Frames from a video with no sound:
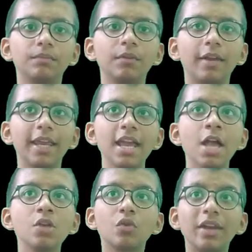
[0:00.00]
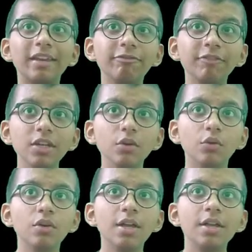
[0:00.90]
Okay, so if we
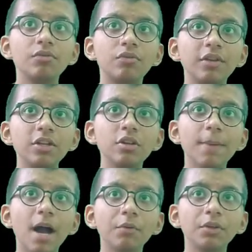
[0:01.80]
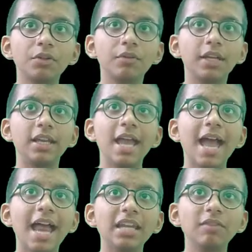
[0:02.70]
know 3 to the power 3,
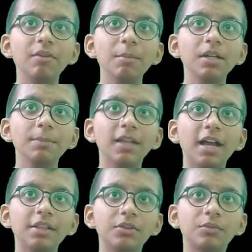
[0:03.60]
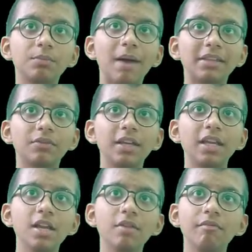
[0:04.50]
and if we multiply it by
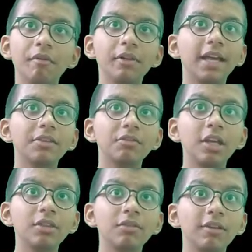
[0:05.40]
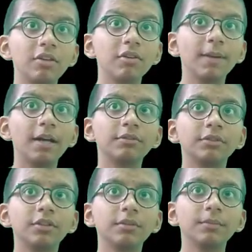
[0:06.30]
3, we will get 3 to the power
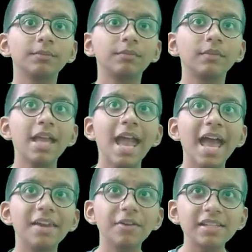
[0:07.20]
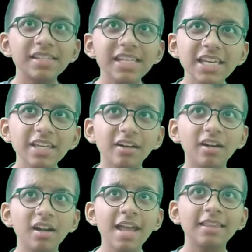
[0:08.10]
4. And you can see
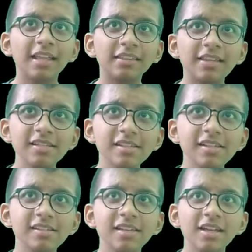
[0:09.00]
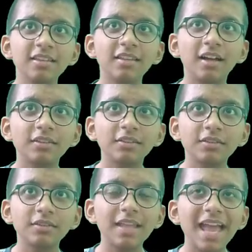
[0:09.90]
here that this is the
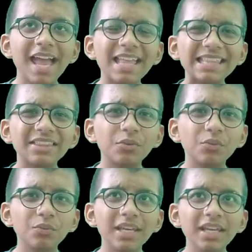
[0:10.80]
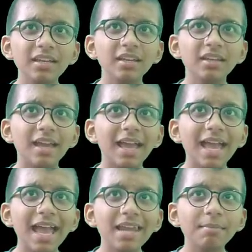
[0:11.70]

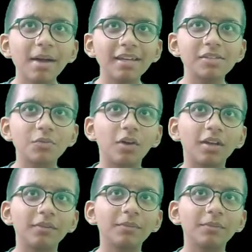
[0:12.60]
3n minus 1